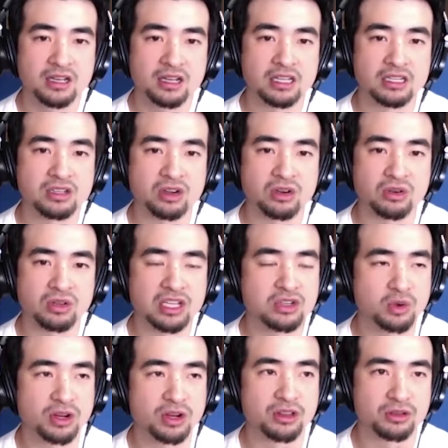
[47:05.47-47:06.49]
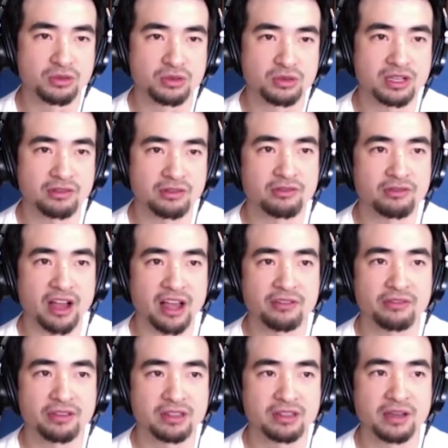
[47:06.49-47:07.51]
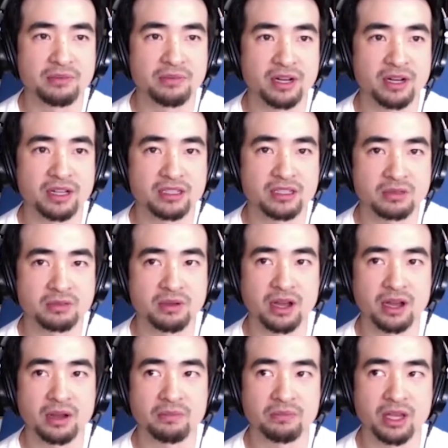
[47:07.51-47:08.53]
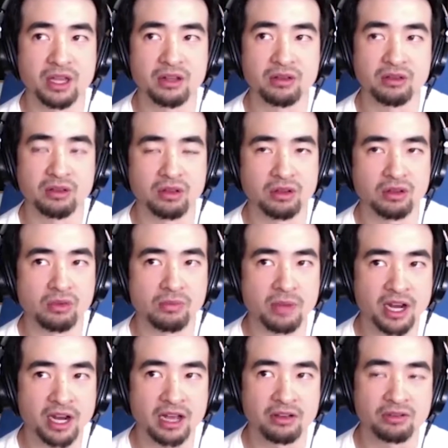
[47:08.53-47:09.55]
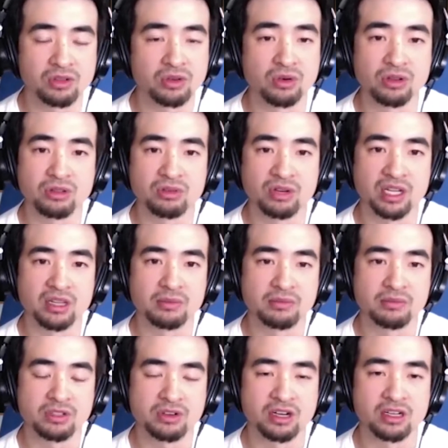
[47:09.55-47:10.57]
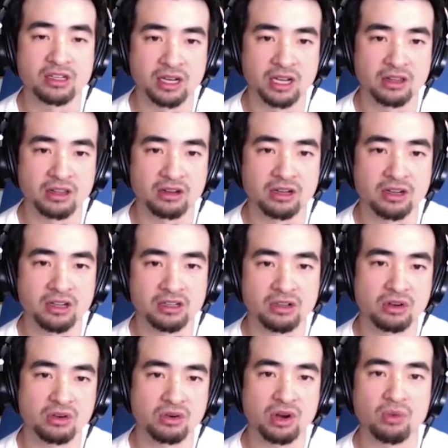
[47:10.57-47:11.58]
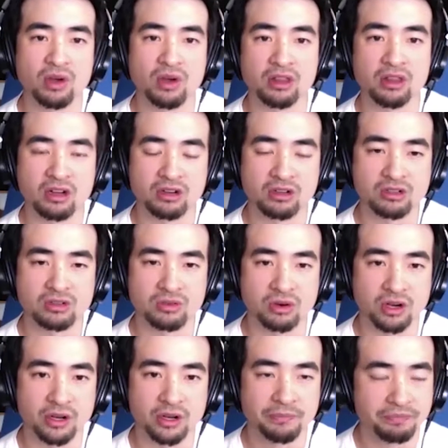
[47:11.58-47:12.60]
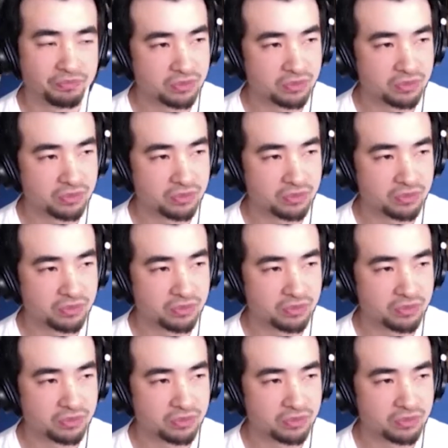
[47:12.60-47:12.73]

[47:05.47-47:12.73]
And so each one of those was like 5 to 10 minutes, and you might have 2 or 3 of them strung together to create one longer story.